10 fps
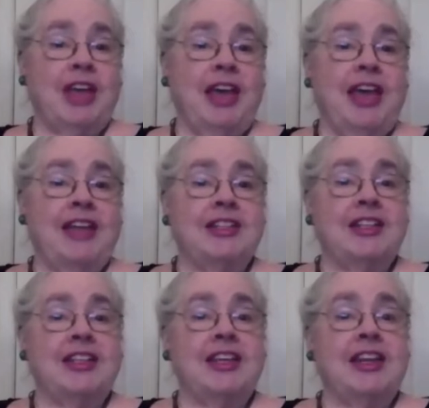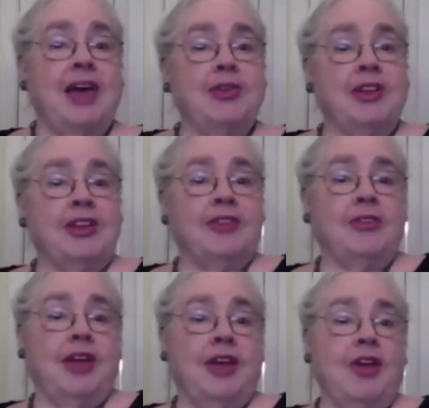I had to lean out
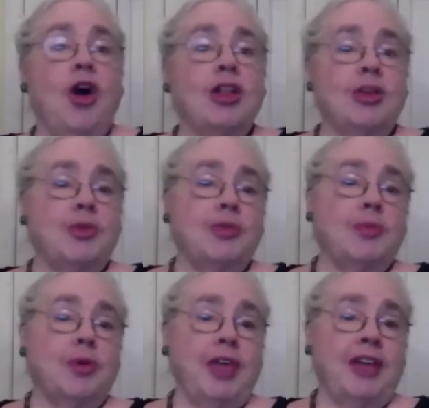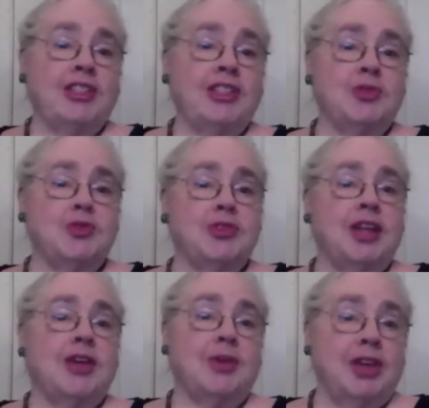and haul it with both hands, which was
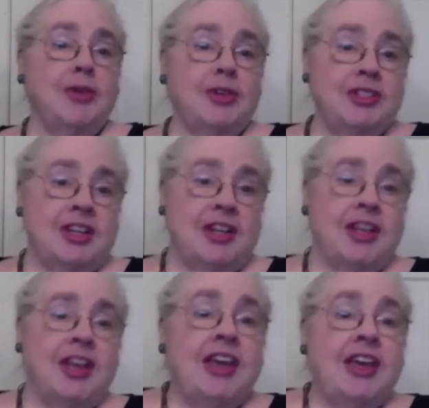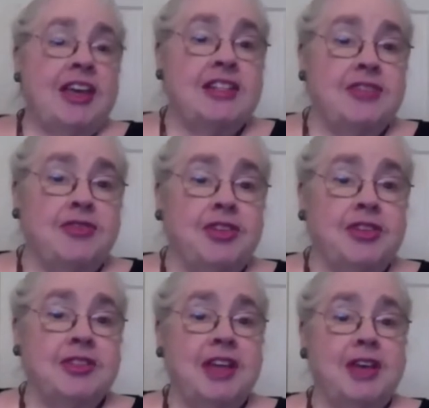not only irritating, it didn't
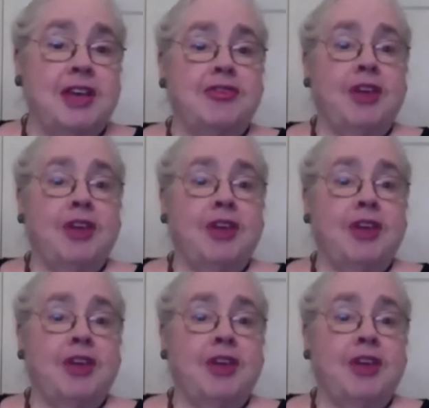feel safe.